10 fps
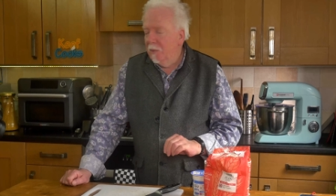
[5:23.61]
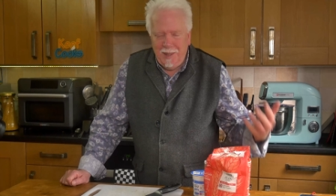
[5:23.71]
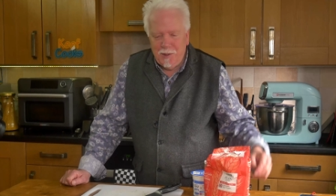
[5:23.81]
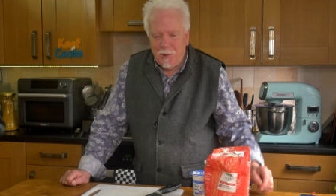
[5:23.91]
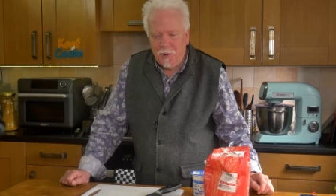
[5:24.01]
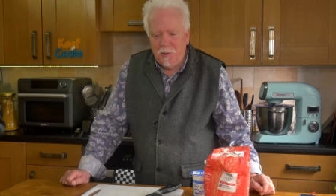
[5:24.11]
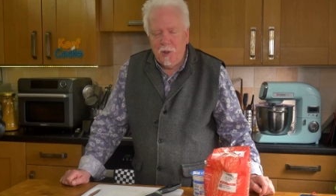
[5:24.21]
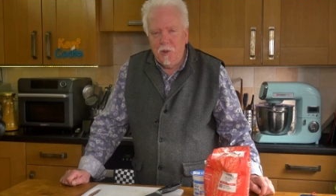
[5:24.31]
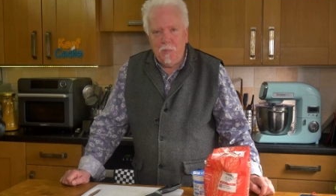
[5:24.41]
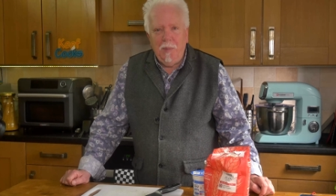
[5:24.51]
It's just
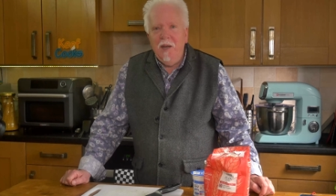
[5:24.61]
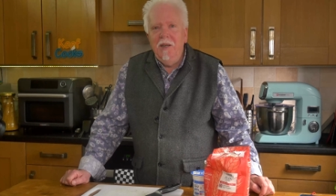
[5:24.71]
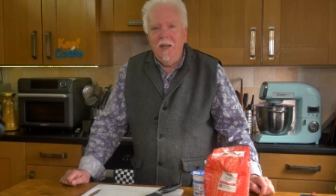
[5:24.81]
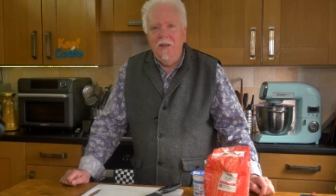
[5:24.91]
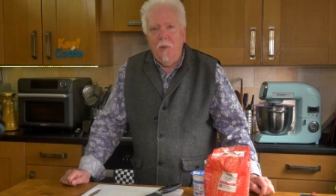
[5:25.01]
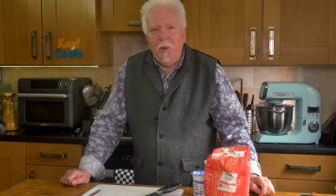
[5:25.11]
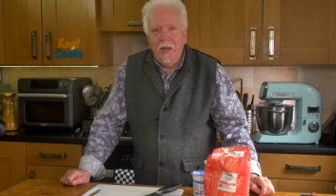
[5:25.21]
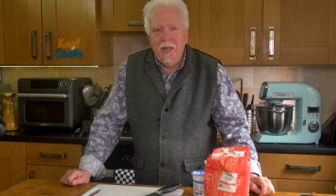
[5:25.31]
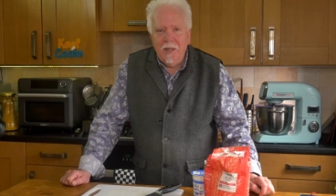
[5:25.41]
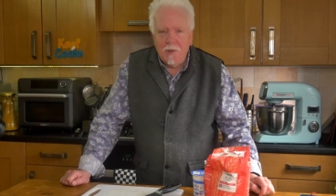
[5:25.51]
splendid the way
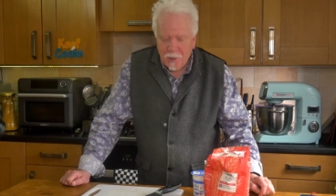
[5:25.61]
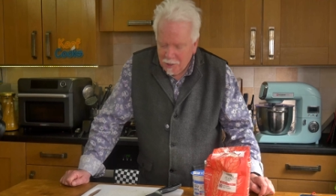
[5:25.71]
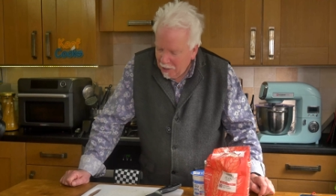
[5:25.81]
it is.